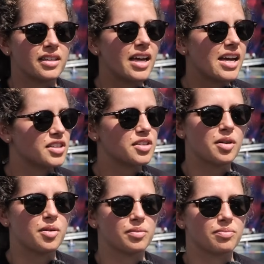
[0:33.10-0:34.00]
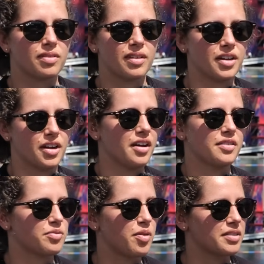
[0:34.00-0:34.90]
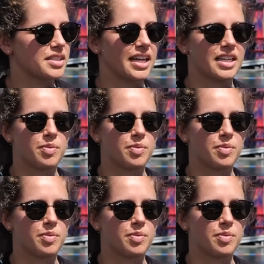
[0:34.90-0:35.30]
Yeah, so as you've probably seen, it's